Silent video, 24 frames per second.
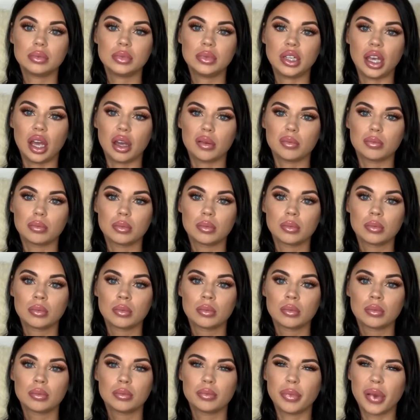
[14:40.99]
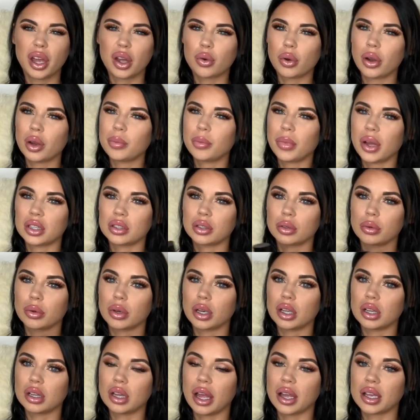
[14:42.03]
Yeah, my grandmother
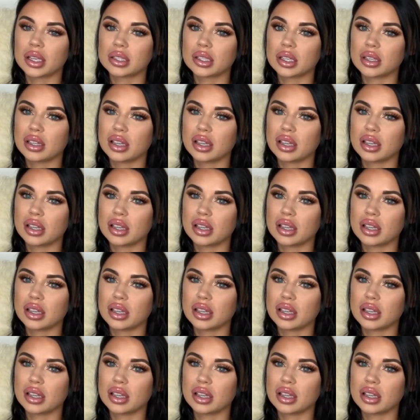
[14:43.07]
really likes